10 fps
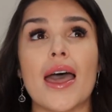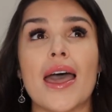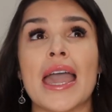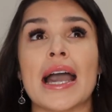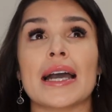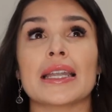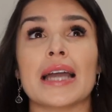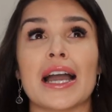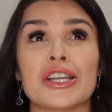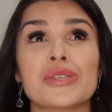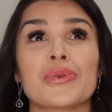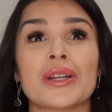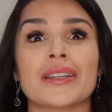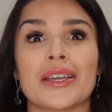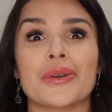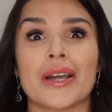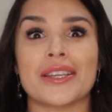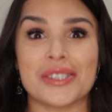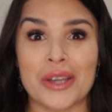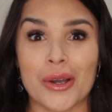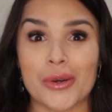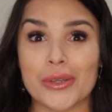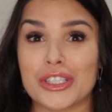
And I just want to let you guys know,